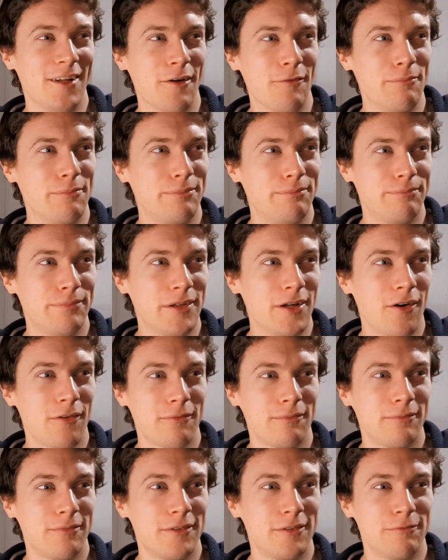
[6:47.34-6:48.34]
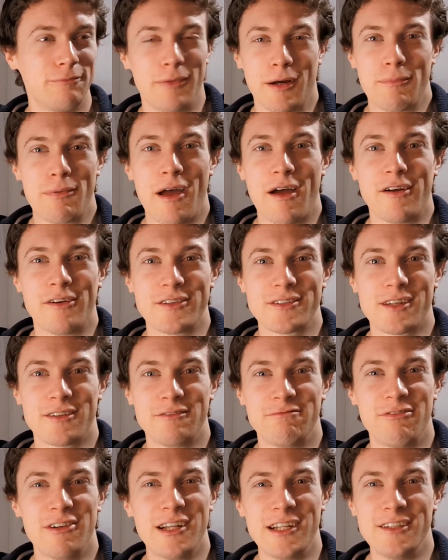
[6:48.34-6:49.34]
you know, beyond my
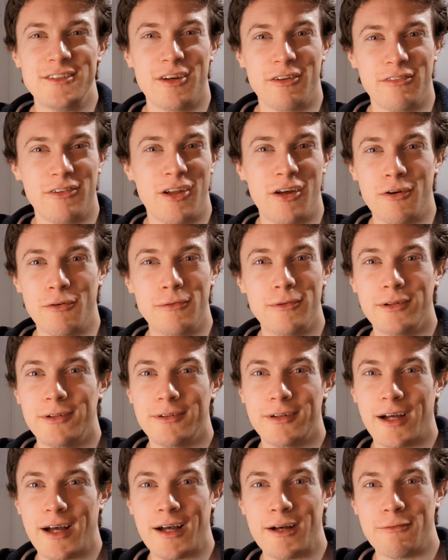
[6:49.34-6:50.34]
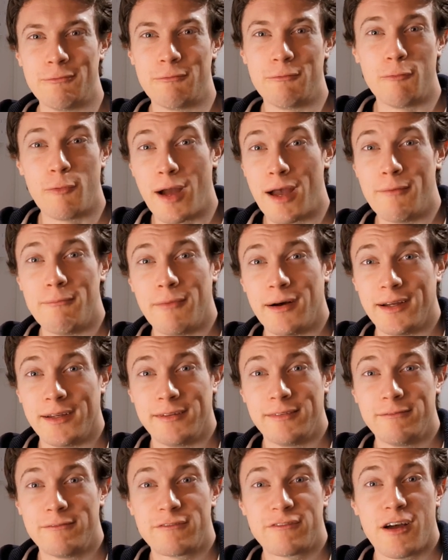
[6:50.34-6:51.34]
parents, I really don't know where
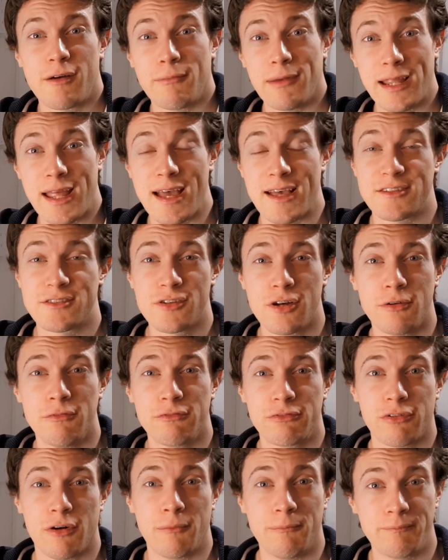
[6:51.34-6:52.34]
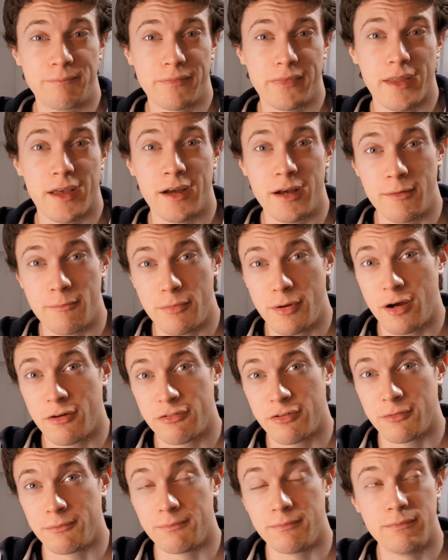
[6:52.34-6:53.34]
my family has come from,
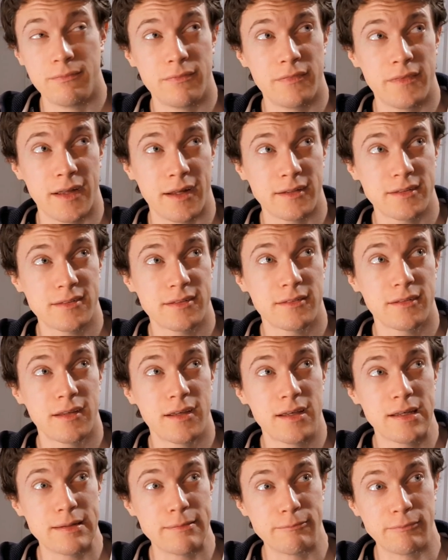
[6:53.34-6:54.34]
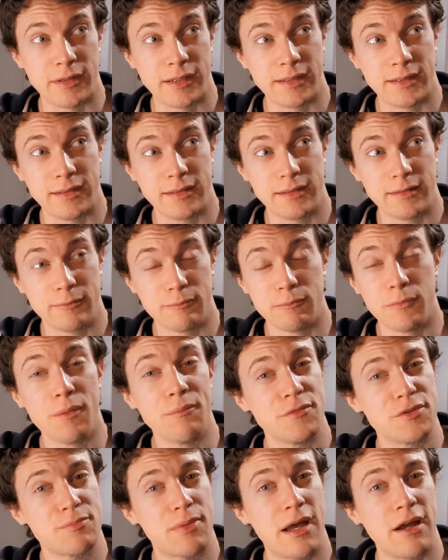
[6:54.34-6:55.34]
apart from that my
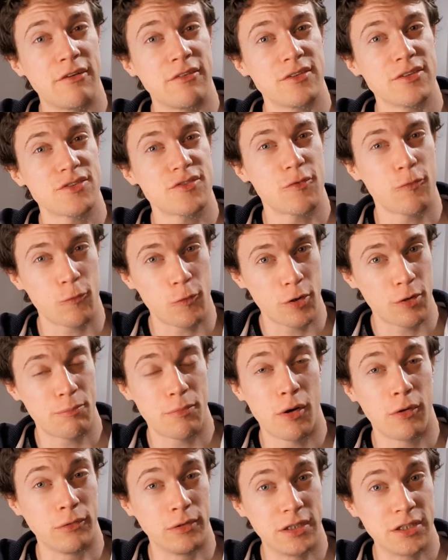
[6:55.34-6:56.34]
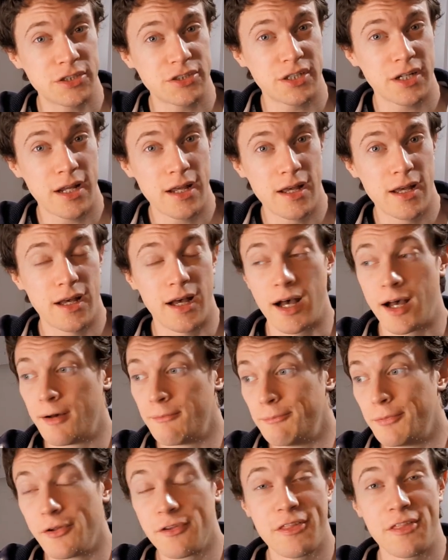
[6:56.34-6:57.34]
mum's parents were Polish.
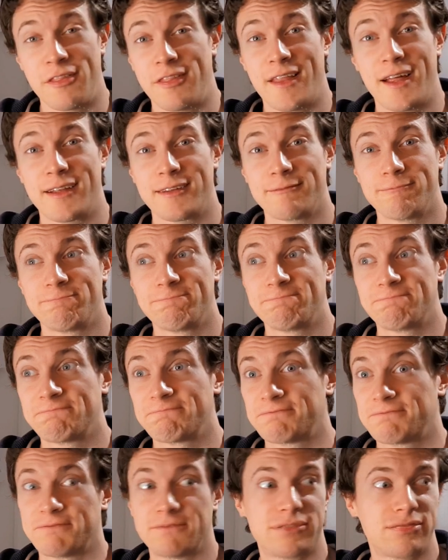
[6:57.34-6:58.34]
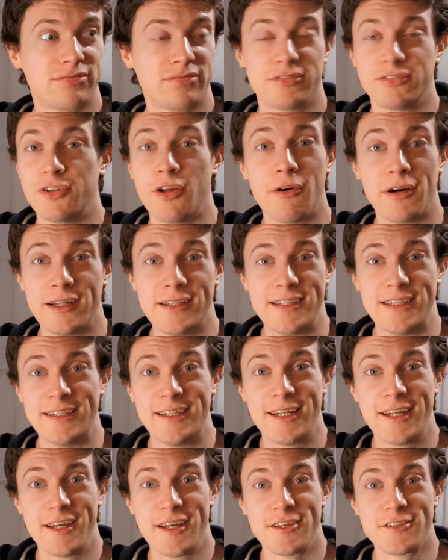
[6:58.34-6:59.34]
But other than that, no
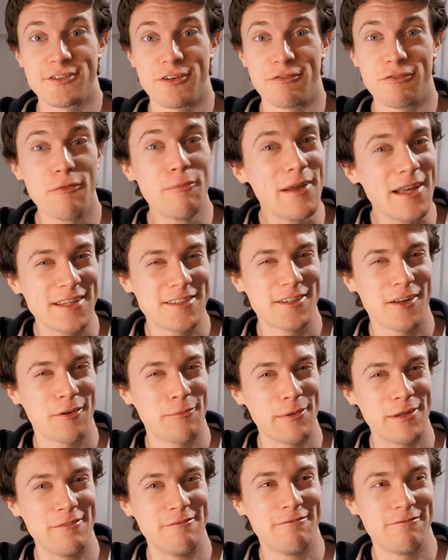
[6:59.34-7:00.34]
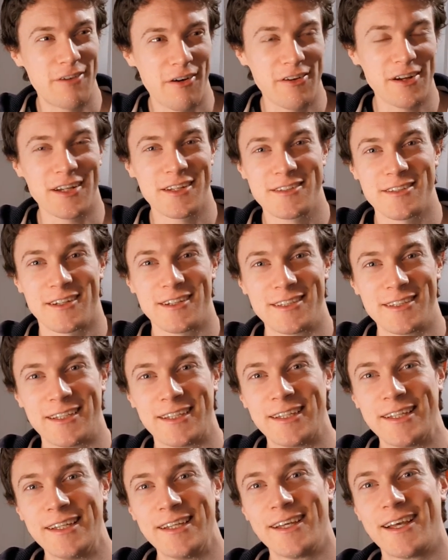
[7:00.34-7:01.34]
idea. So for me, it's going to be very
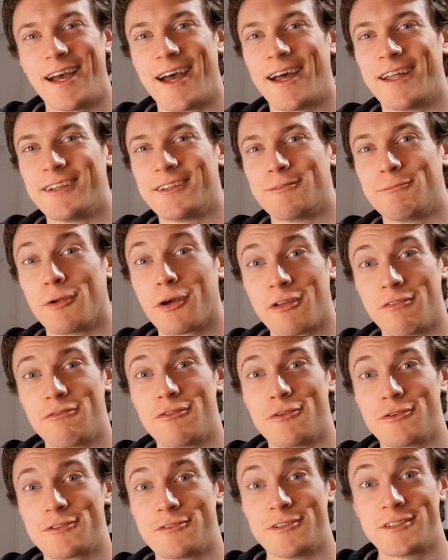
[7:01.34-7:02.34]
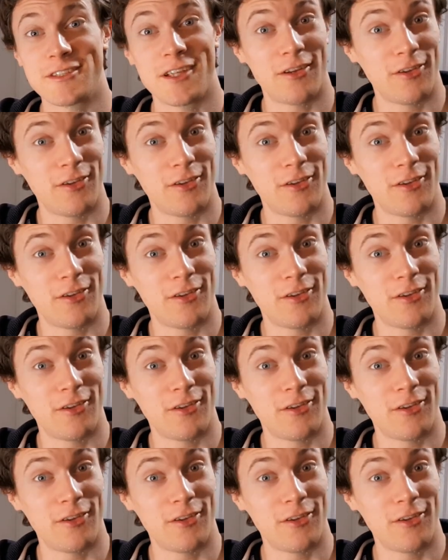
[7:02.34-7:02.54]
exciting and I'm looking forward to